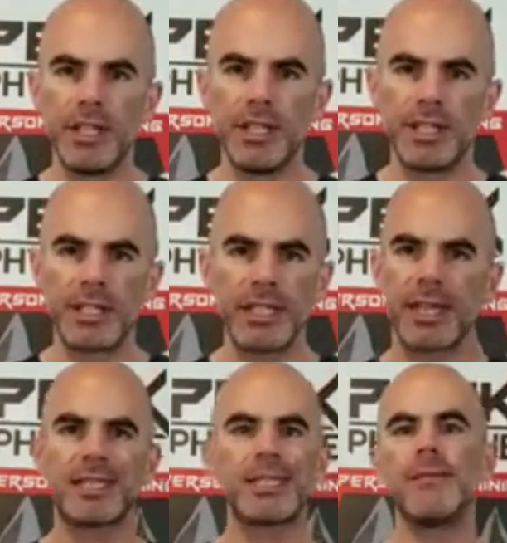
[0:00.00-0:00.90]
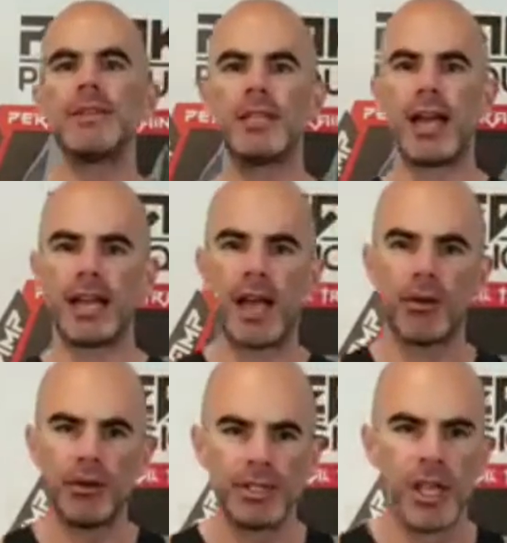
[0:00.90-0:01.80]
digits. It's like seven to nine
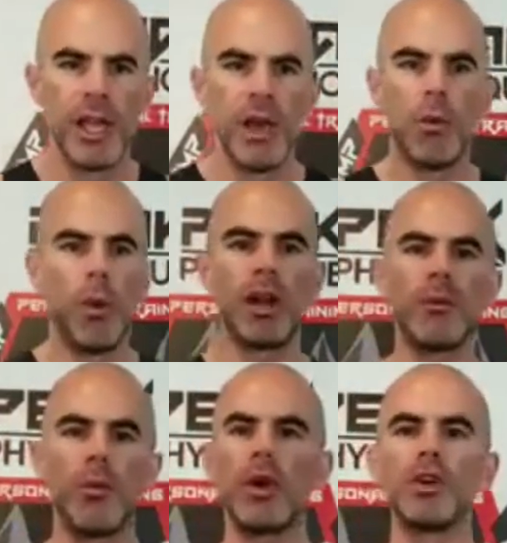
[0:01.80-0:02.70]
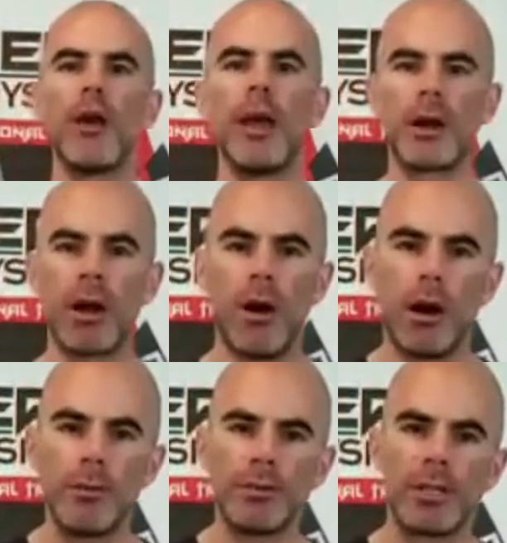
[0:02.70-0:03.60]
calories. One, one gram of
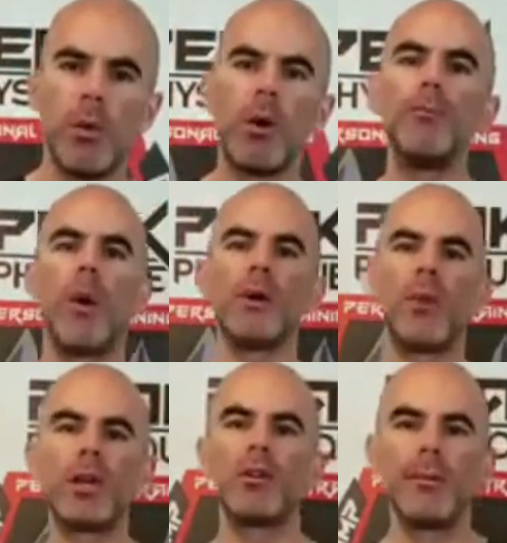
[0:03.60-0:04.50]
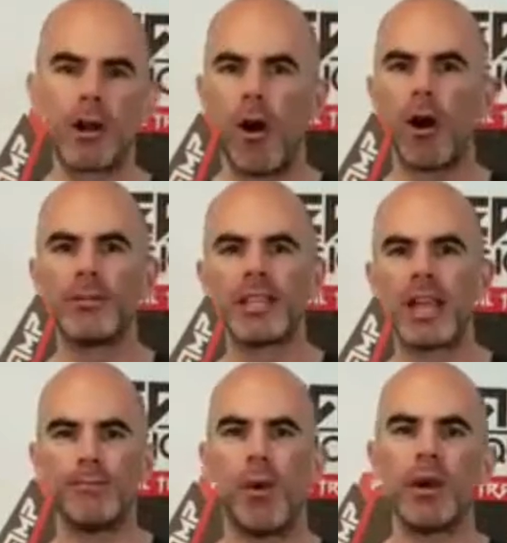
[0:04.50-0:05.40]
carbs. one point one gram of carbs and
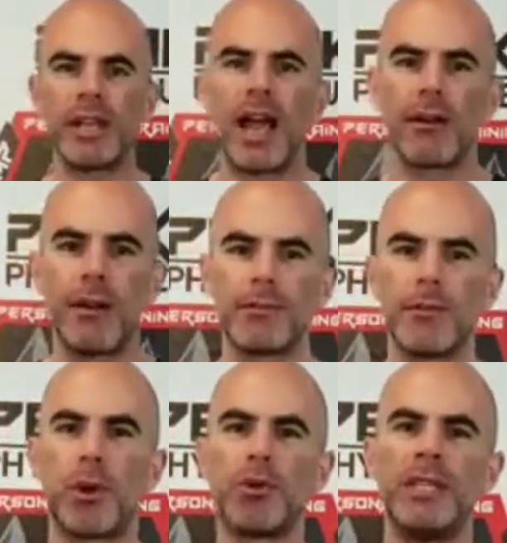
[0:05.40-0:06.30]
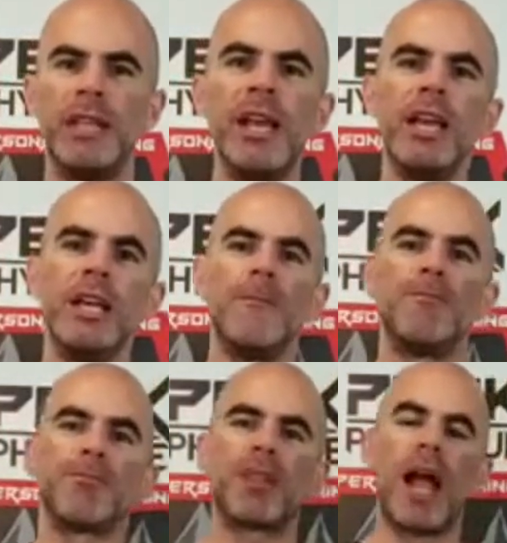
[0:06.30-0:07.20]
like zero point nine grams of protein.
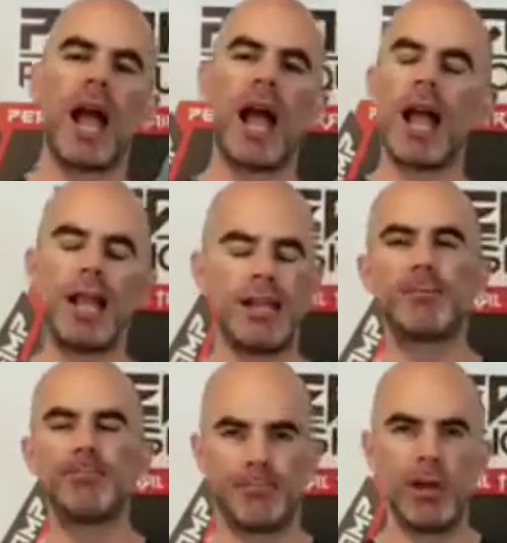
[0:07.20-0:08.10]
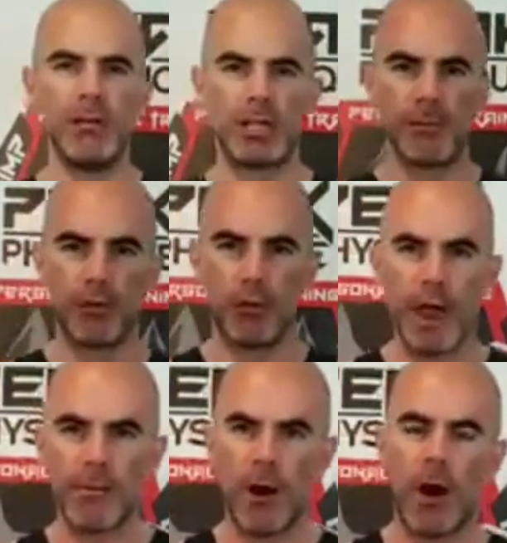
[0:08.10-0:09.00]
It's pretty much a
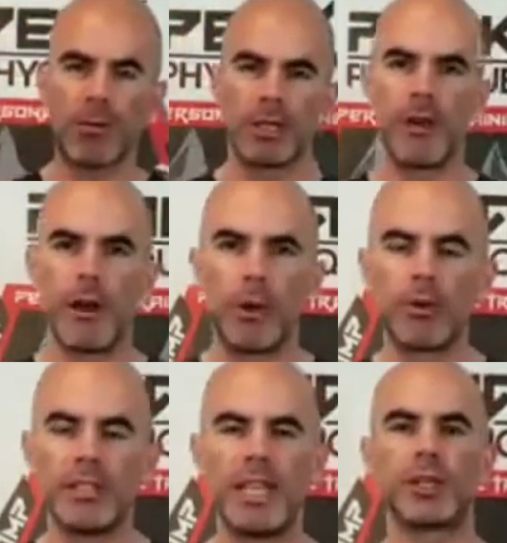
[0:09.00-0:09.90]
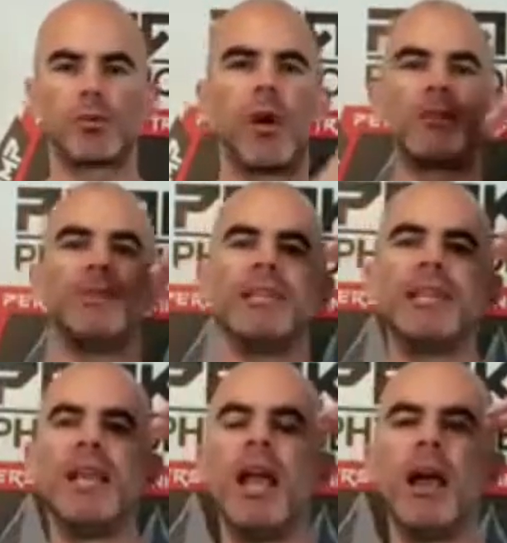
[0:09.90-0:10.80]
gram of carbs and a gram of protein. They just wanted to be,